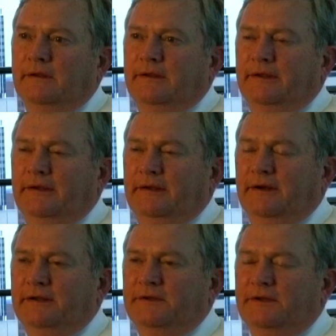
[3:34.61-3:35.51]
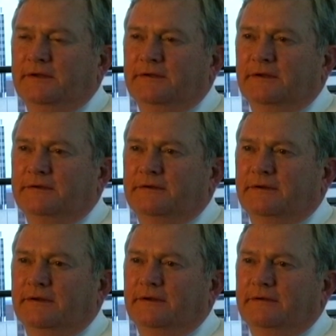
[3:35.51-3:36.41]
and, I think that
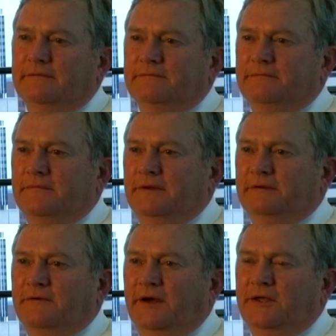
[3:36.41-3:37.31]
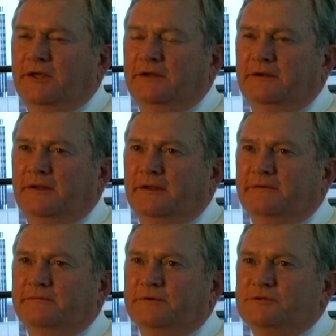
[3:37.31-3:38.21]
uh, if I can
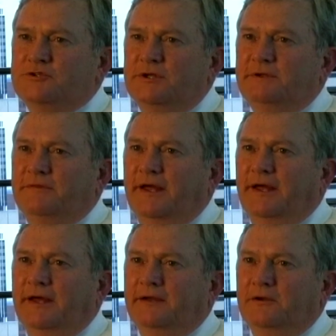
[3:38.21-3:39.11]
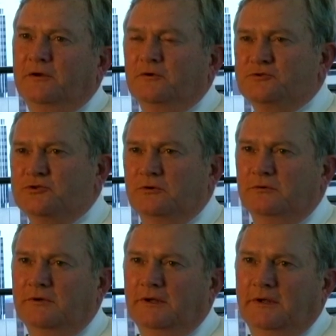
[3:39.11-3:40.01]
have achieved that, you know,
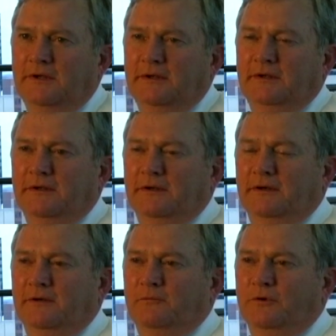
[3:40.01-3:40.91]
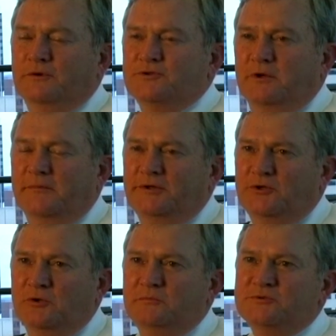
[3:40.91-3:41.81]
so uh, whether it's on my
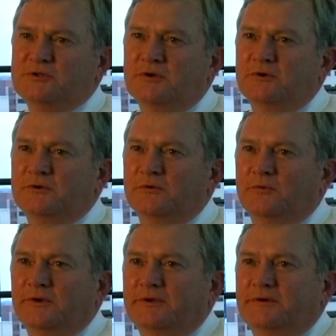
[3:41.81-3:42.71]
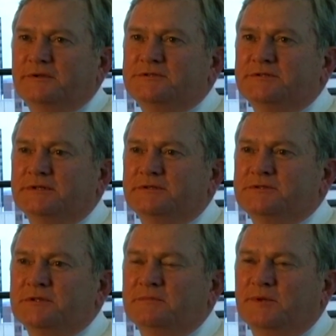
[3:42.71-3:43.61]
tombstone or whether it's uh,
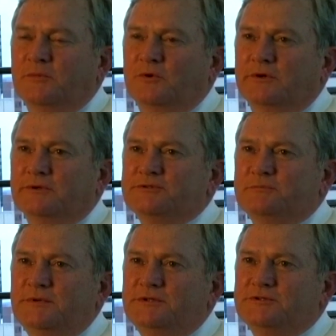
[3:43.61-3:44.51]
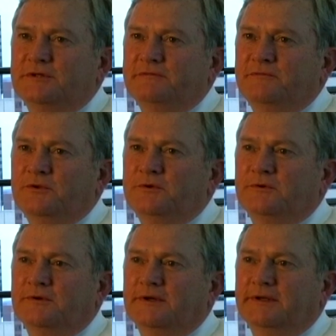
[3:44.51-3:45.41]
some memorial speech at a
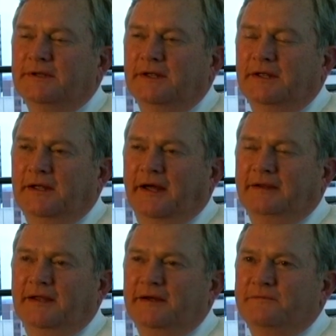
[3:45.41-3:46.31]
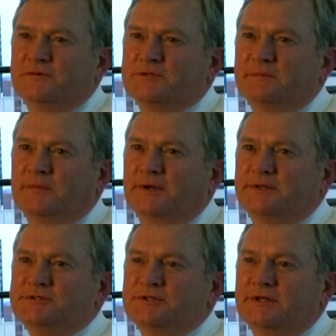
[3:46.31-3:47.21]
funeral, I, would like for somebody
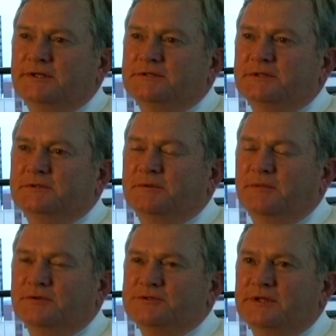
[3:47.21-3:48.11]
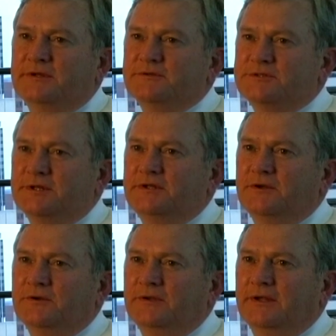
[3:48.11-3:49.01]
to say to, to, be able to stand there and say, you
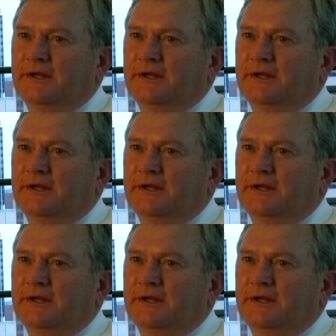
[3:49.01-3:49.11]
know,